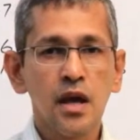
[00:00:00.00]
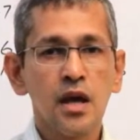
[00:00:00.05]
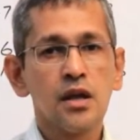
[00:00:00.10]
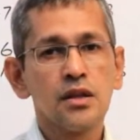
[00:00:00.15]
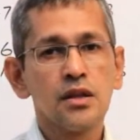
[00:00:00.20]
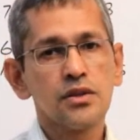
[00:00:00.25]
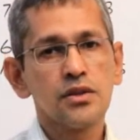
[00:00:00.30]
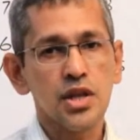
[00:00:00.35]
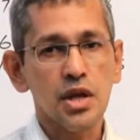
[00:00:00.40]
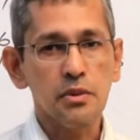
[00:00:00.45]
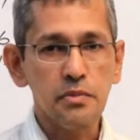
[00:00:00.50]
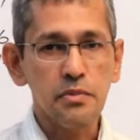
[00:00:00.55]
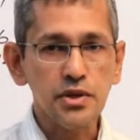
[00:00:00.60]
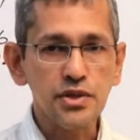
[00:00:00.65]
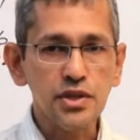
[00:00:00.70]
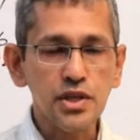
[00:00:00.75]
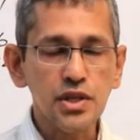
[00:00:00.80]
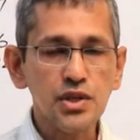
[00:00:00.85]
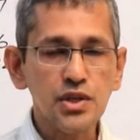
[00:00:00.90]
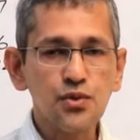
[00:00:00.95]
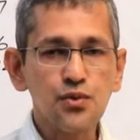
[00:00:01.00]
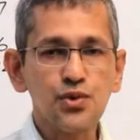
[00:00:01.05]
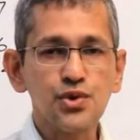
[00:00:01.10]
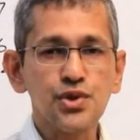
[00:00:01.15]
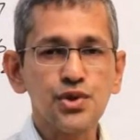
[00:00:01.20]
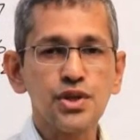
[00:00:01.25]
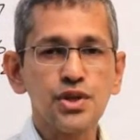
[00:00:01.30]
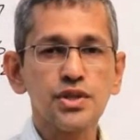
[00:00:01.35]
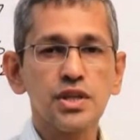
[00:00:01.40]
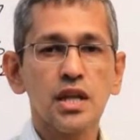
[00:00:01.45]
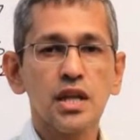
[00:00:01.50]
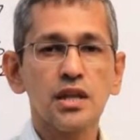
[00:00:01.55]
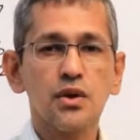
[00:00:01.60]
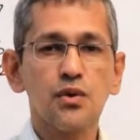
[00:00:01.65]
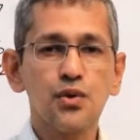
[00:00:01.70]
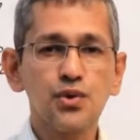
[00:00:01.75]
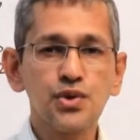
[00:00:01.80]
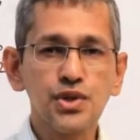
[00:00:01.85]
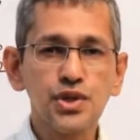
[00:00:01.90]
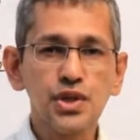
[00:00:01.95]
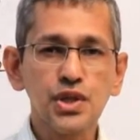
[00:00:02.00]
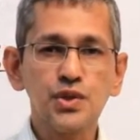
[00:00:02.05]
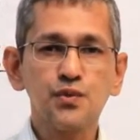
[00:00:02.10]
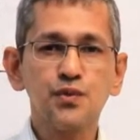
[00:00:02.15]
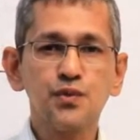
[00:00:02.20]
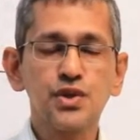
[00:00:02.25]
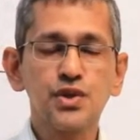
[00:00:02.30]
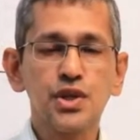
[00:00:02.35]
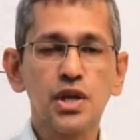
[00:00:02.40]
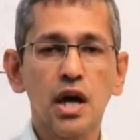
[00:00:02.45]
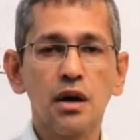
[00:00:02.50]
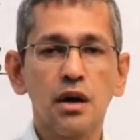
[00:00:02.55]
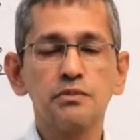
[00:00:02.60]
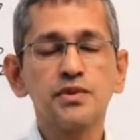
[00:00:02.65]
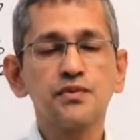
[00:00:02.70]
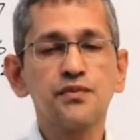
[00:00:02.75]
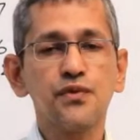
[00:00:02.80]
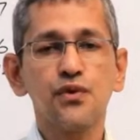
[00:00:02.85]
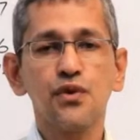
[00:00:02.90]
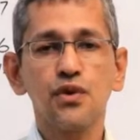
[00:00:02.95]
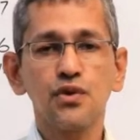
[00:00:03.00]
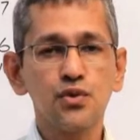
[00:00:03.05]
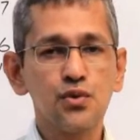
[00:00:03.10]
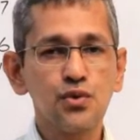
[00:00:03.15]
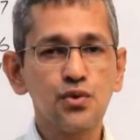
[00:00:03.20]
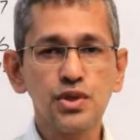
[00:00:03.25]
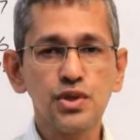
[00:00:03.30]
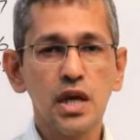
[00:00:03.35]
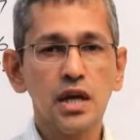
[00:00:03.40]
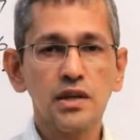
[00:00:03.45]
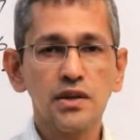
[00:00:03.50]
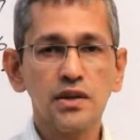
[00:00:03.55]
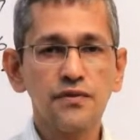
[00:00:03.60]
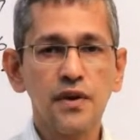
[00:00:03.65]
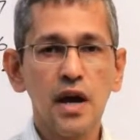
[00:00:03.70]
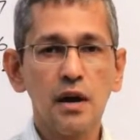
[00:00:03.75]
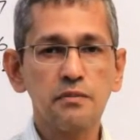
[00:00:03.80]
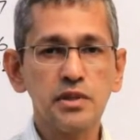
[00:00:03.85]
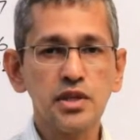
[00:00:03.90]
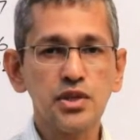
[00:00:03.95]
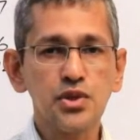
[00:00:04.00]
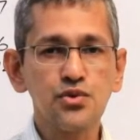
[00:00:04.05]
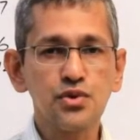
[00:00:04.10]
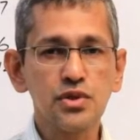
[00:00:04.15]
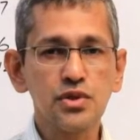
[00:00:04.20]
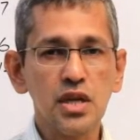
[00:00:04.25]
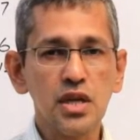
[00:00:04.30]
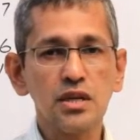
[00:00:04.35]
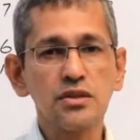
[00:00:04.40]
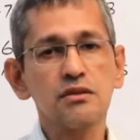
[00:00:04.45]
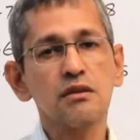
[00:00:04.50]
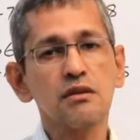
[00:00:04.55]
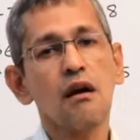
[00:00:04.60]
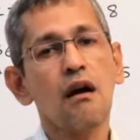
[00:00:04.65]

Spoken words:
the number series questions and the questions which comes for those kind of aptitude tests